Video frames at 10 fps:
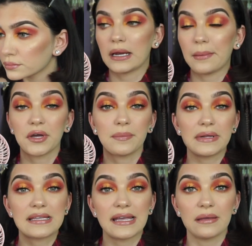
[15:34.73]
And I'm gonna
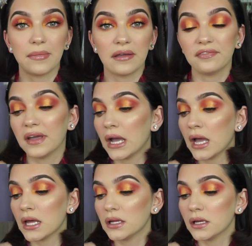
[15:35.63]
be taking my
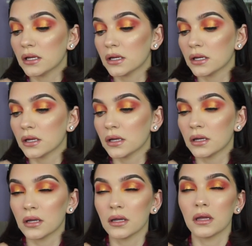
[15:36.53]
fan
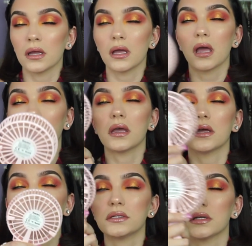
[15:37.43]

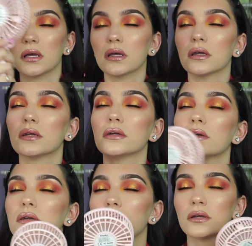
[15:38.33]
and
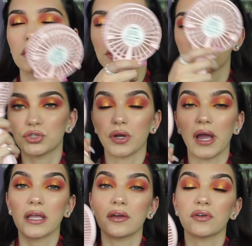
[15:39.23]

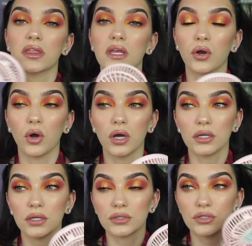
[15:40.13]
drying everything
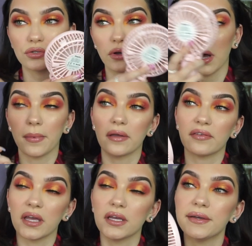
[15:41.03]
on to my
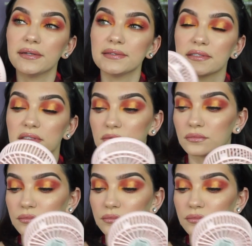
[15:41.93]
face.